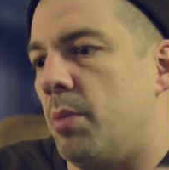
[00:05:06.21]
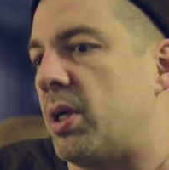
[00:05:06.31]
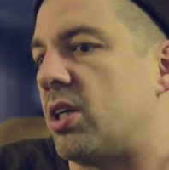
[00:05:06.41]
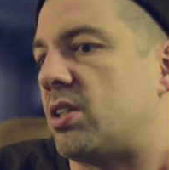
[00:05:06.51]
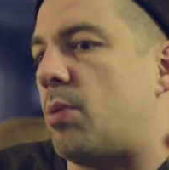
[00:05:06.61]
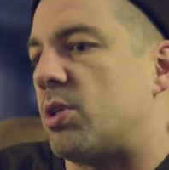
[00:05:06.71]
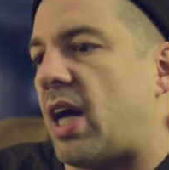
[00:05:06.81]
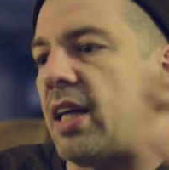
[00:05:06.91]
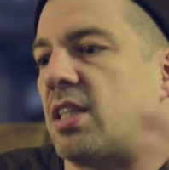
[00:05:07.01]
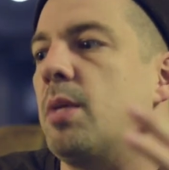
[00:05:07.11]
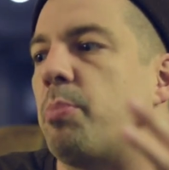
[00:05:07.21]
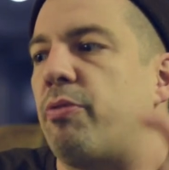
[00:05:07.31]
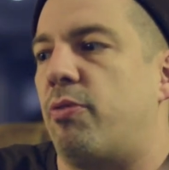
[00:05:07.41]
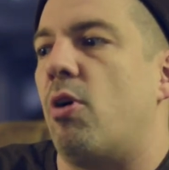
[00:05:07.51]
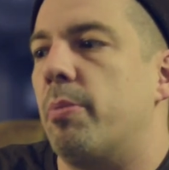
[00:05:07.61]
because I was actually
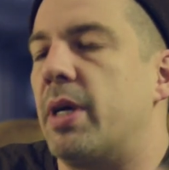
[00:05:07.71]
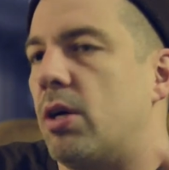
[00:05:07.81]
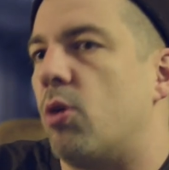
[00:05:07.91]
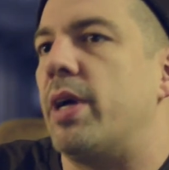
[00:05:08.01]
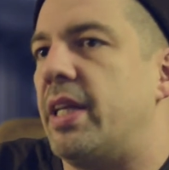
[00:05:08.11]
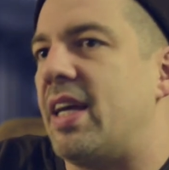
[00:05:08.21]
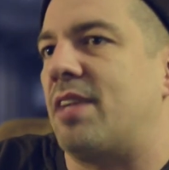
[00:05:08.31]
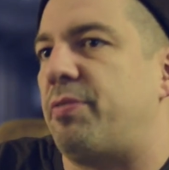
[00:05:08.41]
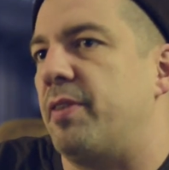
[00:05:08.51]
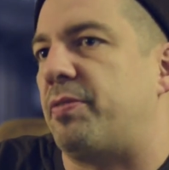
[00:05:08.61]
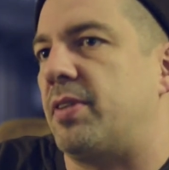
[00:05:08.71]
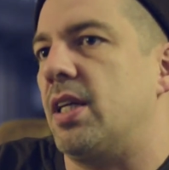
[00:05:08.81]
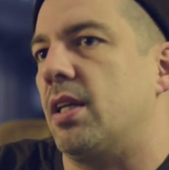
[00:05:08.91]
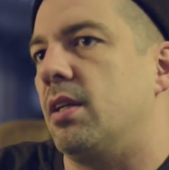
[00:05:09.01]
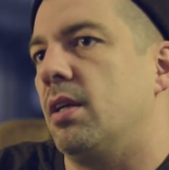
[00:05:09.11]
performing already at
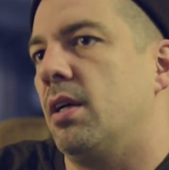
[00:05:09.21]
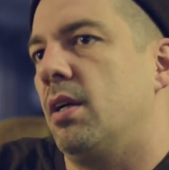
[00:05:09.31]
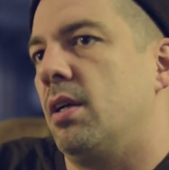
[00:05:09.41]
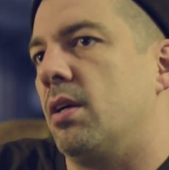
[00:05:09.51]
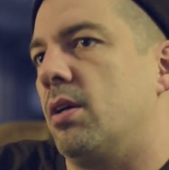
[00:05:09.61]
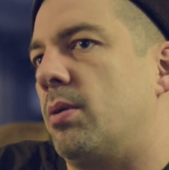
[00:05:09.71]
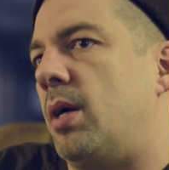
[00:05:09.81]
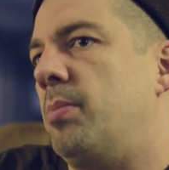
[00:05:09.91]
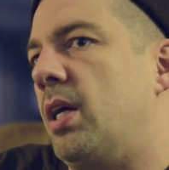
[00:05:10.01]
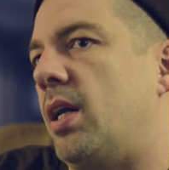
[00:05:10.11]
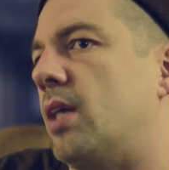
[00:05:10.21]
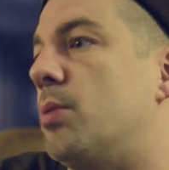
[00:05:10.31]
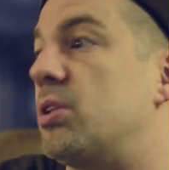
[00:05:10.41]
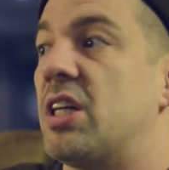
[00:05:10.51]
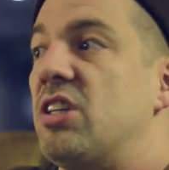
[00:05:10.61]
15. You know what I mean? Like
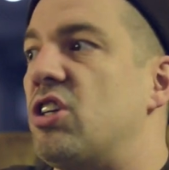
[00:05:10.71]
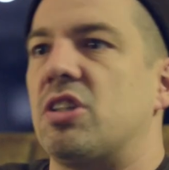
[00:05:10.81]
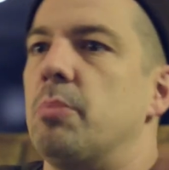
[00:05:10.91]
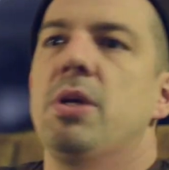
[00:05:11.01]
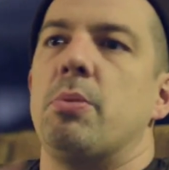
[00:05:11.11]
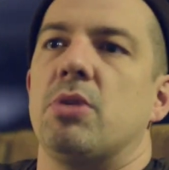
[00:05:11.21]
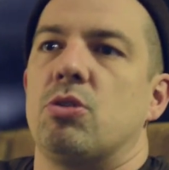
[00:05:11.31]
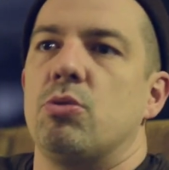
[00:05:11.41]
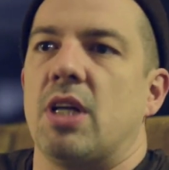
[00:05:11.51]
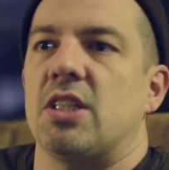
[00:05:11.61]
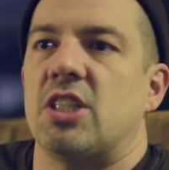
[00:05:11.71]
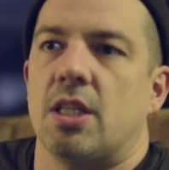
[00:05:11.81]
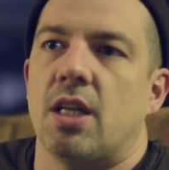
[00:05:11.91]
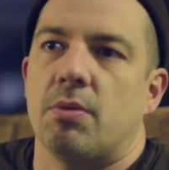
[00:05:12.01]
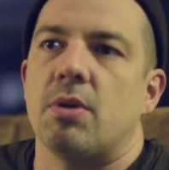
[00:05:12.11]
they would say Justin Bieber is doing that
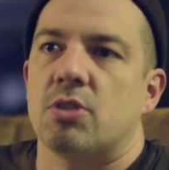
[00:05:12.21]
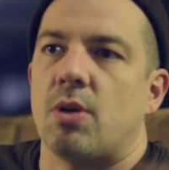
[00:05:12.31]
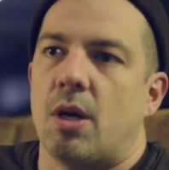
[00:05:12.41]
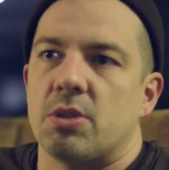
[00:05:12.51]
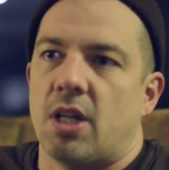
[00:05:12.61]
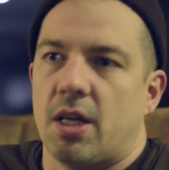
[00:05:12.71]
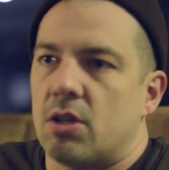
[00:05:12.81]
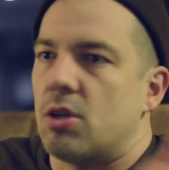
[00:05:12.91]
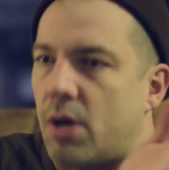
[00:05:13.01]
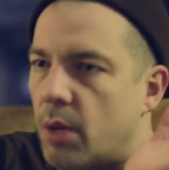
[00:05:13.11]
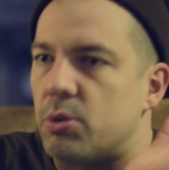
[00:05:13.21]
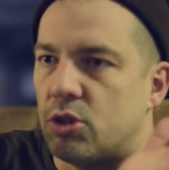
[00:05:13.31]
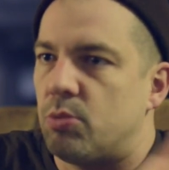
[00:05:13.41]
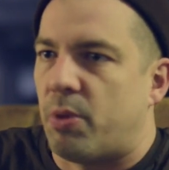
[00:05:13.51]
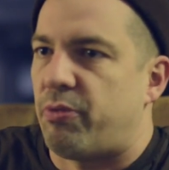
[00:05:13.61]
shit now. So I was like, you know, I was
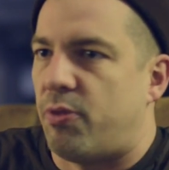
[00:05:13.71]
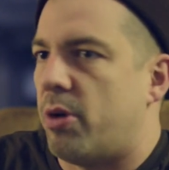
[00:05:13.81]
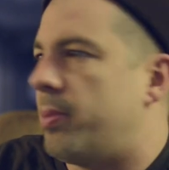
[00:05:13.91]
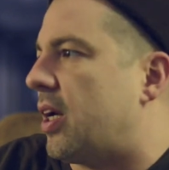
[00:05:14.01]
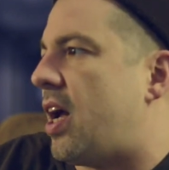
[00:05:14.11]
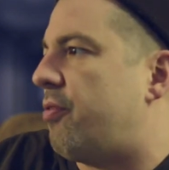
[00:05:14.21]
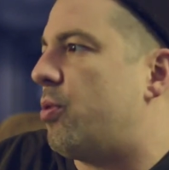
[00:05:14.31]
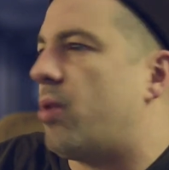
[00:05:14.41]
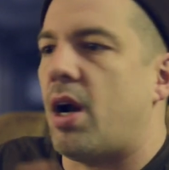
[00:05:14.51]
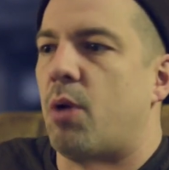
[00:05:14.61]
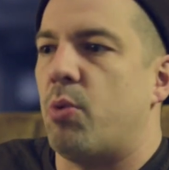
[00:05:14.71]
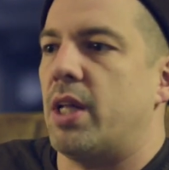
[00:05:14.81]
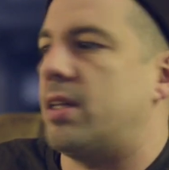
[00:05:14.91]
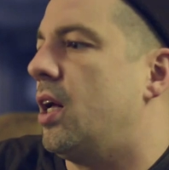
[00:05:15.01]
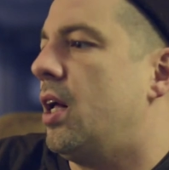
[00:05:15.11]
performing everywhere I
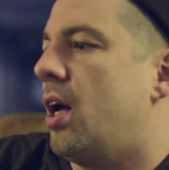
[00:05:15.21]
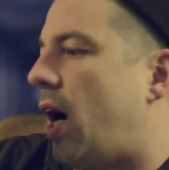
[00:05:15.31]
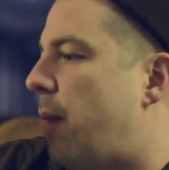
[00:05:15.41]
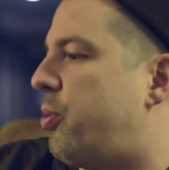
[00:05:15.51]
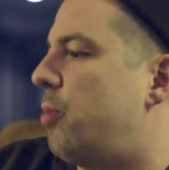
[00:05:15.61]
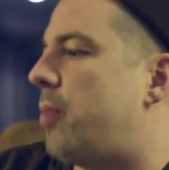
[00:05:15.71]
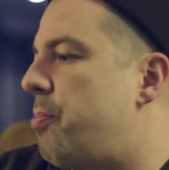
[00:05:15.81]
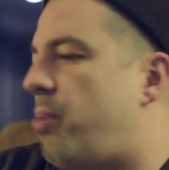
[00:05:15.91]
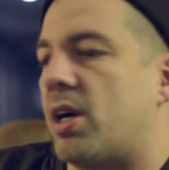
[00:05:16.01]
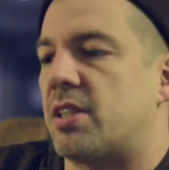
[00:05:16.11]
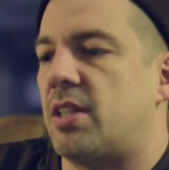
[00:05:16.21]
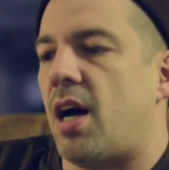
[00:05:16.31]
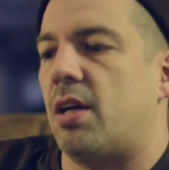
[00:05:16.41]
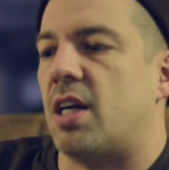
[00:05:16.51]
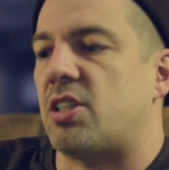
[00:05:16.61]
went. I put my box
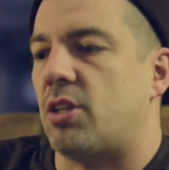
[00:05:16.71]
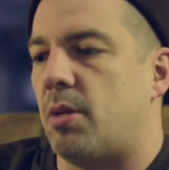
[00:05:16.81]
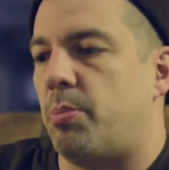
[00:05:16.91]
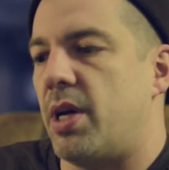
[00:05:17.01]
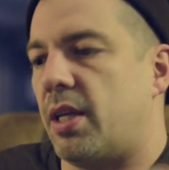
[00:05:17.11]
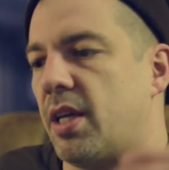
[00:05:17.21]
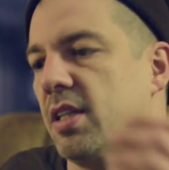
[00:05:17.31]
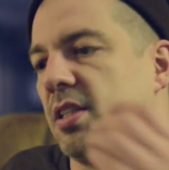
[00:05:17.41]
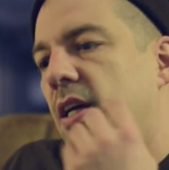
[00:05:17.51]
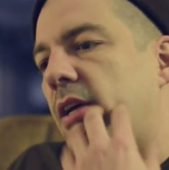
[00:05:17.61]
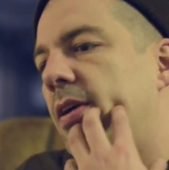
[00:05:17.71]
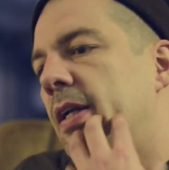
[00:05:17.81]
down. I started breakdancing.